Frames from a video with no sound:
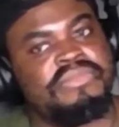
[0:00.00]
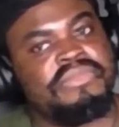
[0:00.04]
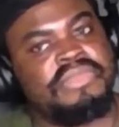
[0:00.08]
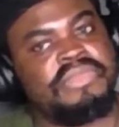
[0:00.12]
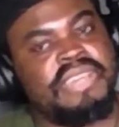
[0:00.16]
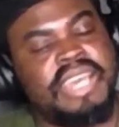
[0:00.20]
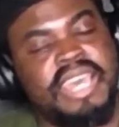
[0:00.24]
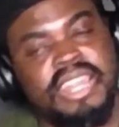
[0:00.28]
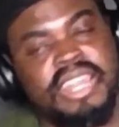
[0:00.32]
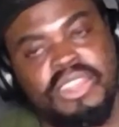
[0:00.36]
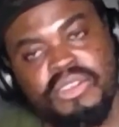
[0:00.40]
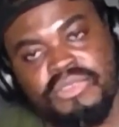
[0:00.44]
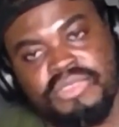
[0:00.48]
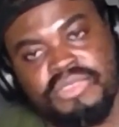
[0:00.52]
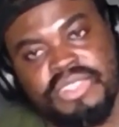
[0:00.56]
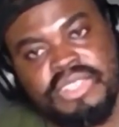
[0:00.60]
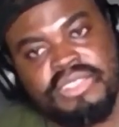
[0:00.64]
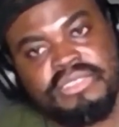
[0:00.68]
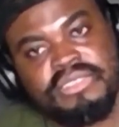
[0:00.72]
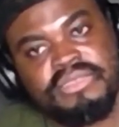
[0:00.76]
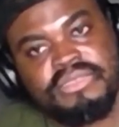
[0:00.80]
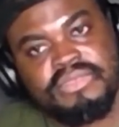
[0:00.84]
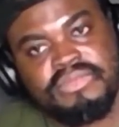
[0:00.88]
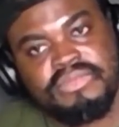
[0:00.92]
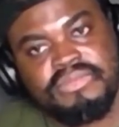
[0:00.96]
I loved it.
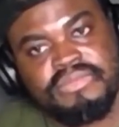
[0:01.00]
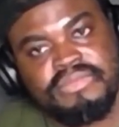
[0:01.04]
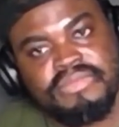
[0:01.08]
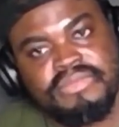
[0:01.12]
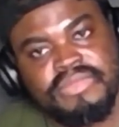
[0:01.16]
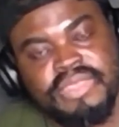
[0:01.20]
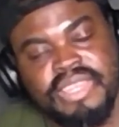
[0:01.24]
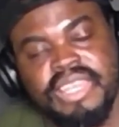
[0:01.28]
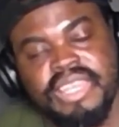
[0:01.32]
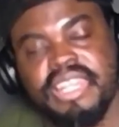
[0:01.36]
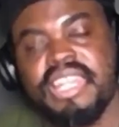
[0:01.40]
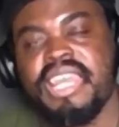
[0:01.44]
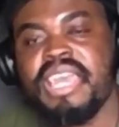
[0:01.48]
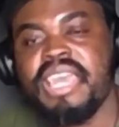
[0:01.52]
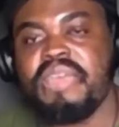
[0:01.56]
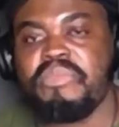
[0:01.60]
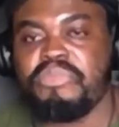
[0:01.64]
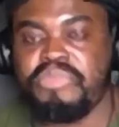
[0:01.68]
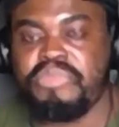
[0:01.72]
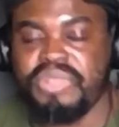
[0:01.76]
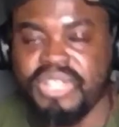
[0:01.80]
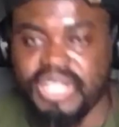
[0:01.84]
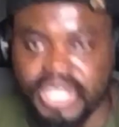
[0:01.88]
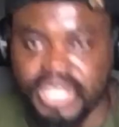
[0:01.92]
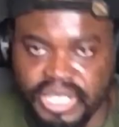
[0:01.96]
And I
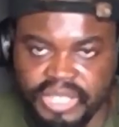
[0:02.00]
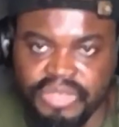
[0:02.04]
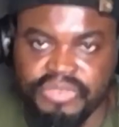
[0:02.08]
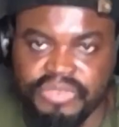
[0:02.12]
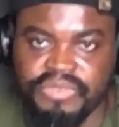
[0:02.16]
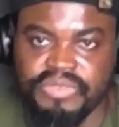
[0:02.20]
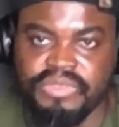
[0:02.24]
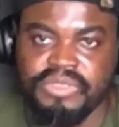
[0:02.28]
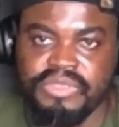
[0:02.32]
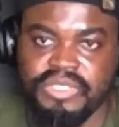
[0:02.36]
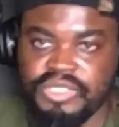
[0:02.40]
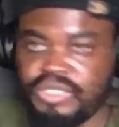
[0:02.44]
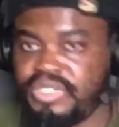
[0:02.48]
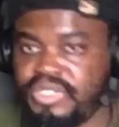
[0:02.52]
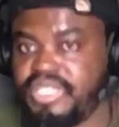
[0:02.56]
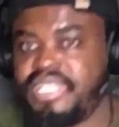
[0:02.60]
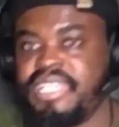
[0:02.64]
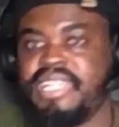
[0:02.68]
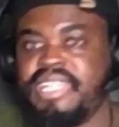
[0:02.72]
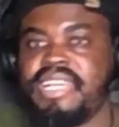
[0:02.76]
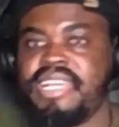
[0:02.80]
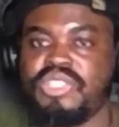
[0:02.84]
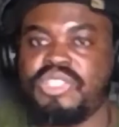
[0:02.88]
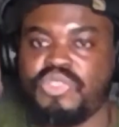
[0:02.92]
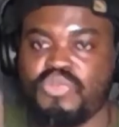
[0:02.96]
believe you
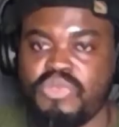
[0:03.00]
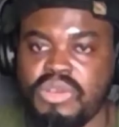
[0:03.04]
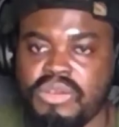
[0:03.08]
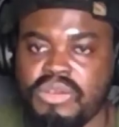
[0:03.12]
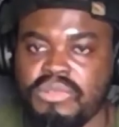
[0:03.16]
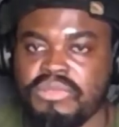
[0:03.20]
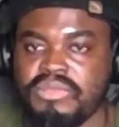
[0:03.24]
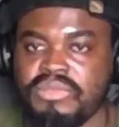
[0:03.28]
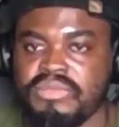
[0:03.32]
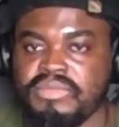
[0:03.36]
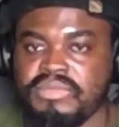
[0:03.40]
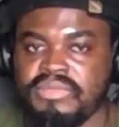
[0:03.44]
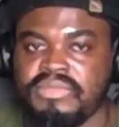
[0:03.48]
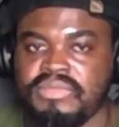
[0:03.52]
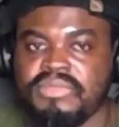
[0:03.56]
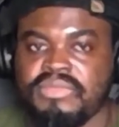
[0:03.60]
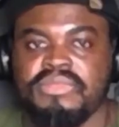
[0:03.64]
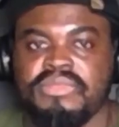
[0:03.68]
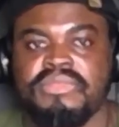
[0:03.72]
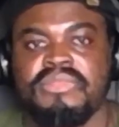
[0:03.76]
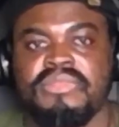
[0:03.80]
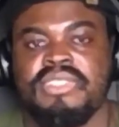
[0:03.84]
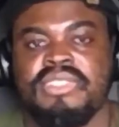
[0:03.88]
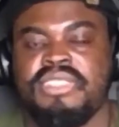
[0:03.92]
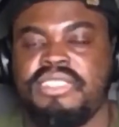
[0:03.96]
did as well.
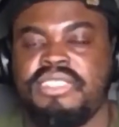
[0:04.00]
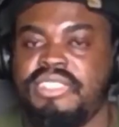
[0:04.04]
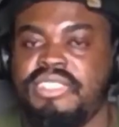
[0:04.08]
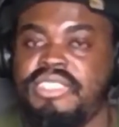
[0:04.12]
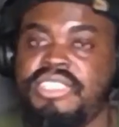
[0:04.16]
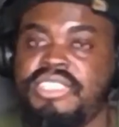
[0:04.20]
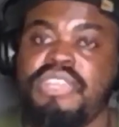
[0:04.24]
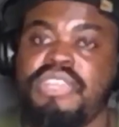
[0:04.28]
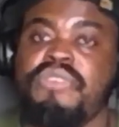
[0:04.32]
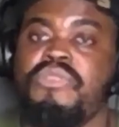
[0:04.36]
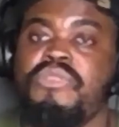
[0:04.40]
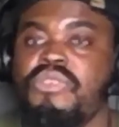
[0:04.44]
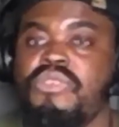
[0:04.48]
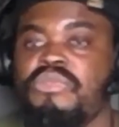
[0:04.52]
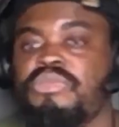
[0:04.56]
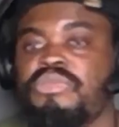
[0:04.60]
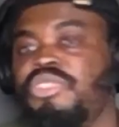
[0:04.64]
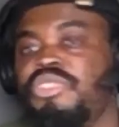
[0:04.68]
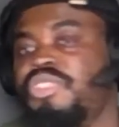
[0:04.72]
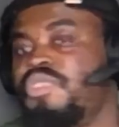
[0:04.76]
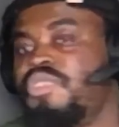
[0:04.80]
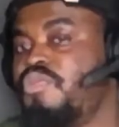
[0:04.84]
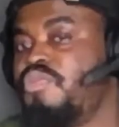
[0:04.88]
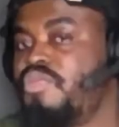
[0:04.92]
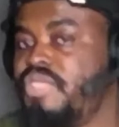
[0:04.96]
0
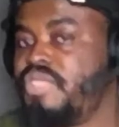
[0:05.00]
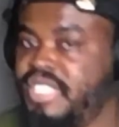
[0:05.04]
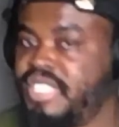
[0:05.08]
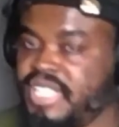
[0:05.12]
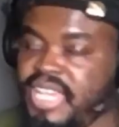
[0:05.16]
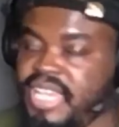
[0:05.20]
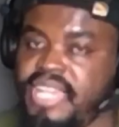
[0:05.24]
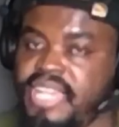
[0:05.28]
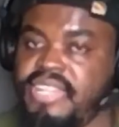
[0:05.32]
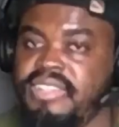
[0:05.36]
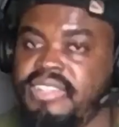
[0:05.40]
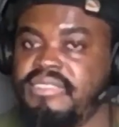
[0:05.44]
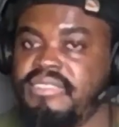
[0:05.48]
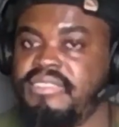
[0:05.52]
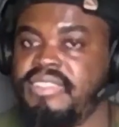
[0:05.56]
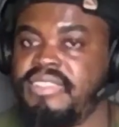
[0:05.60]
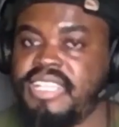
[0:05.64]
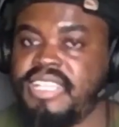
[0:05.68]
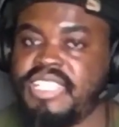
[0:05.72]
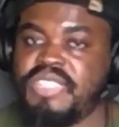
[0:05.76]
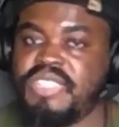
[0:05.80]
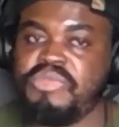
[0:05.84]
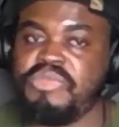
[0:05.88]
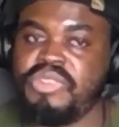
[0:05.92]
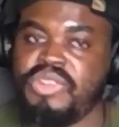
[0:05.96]
to 10,
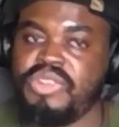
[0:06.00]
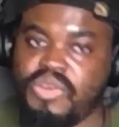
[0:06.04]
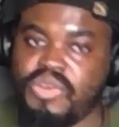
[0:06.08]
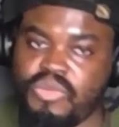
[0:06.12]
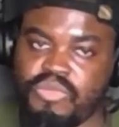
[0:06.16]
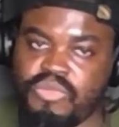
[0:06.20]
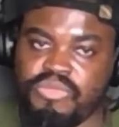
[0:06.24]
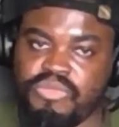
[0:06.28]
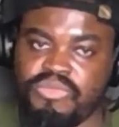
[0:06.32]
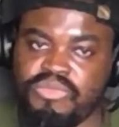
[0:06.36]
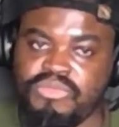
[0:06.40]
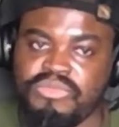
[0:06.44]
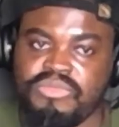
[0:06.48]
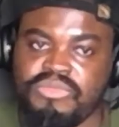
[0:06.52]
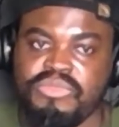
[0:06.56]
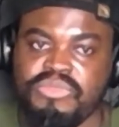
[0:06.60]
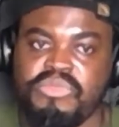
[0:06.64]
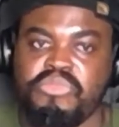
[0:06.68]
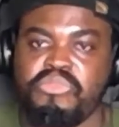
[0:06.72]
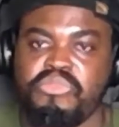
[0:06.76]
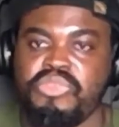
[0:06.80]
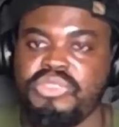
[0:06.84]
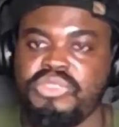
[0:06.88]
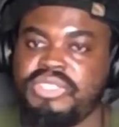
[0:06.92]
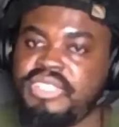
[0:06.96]
let me know.
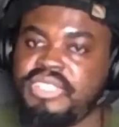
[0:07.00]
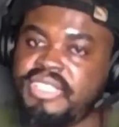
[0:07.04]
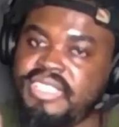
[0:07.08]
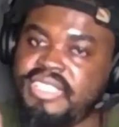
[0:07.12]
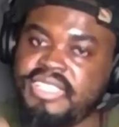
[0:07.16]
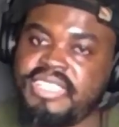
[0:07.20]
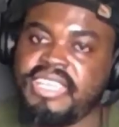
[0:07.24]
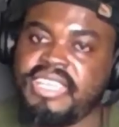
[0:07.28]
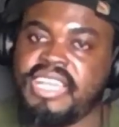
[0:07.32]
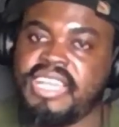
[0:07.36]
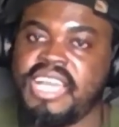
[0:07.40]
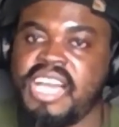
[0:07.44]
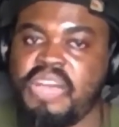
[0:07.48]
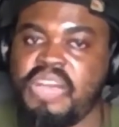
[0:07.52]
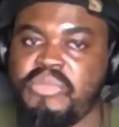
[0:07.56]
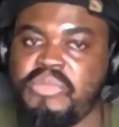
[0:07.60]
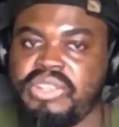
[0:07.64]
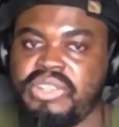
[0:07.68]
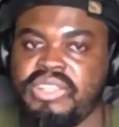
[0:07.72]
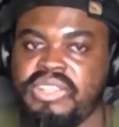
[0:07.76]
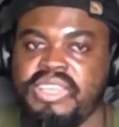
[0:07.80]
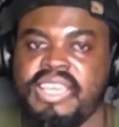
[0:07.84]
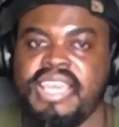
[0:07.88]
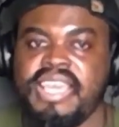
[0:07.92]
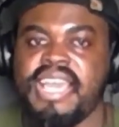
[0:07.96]
Put it in the
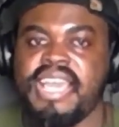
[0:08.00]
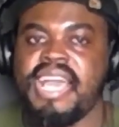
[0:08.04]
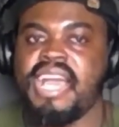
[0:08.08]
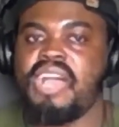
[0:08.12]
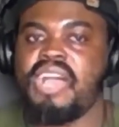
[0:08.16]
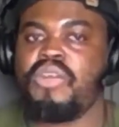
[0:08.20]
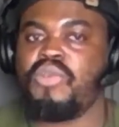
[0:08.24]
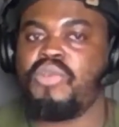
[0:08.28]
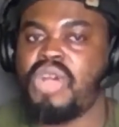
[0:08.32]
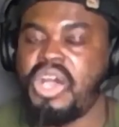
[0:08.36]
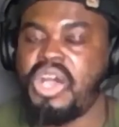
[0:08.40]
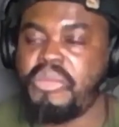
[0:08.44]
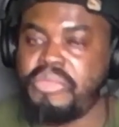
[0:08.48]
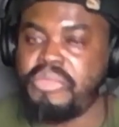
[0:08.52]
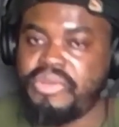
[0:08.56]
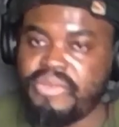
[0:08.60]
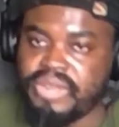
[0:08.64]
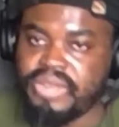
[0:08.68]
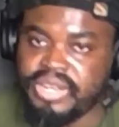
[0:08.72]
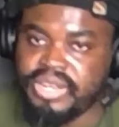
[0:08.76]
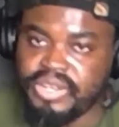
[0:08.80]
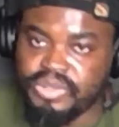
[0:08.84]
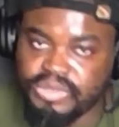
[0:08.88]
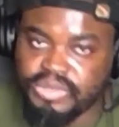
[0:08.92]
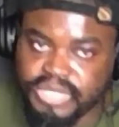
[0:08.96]
comment how
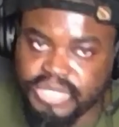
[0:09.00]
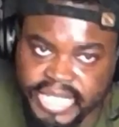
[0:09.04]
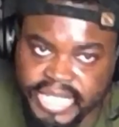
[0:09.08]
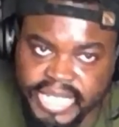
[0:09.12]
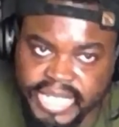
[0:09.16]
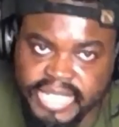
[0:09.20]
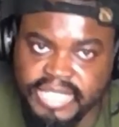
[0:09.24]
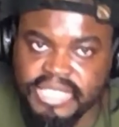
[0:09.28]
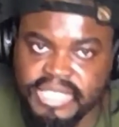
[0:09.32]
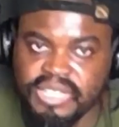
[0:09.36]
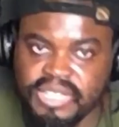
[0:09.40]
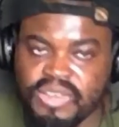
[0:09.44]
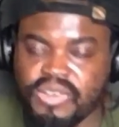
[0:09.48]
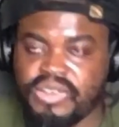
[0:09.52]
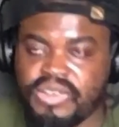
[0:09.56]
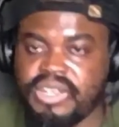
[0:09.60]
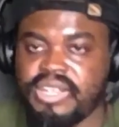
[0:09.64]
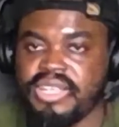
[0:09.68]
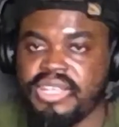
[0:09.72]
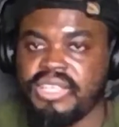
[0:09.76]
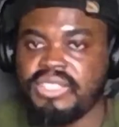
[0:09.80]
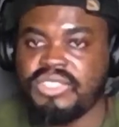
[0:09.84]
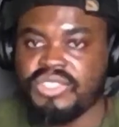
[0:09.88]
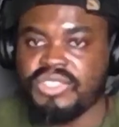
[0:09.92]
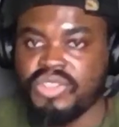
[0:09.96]
Amerado did on
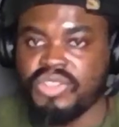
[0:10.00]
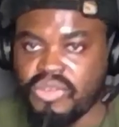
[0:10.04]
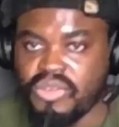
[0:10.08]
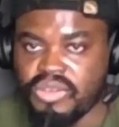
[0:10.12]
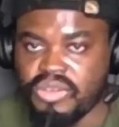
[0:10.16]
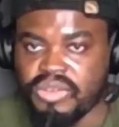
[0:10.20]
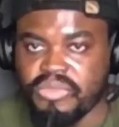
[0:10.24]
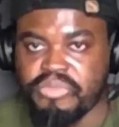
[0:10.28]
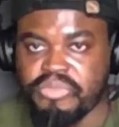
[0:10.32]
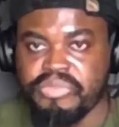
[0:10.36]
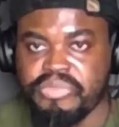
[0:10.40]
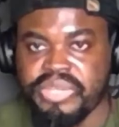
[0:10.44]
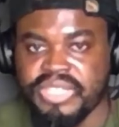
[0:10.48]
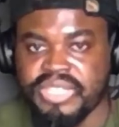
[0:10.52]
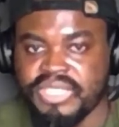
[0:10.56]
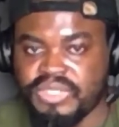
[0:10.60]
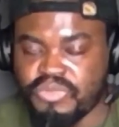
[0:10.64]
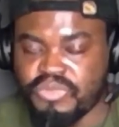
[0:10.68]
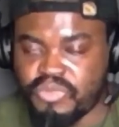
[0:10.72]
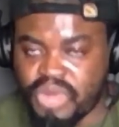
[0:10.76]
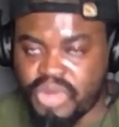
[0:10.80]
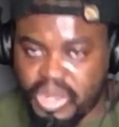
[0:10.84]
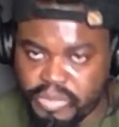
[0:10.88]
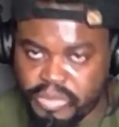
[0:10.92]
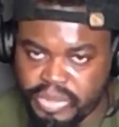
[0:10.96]
this song,
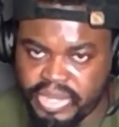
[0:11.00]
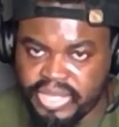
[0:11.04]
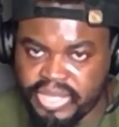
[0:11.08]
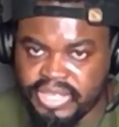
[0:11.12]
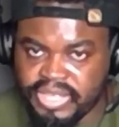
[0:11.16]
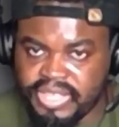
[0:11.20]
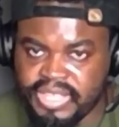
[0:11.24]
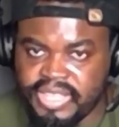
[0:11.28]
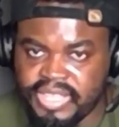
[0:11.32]
Best Rapper.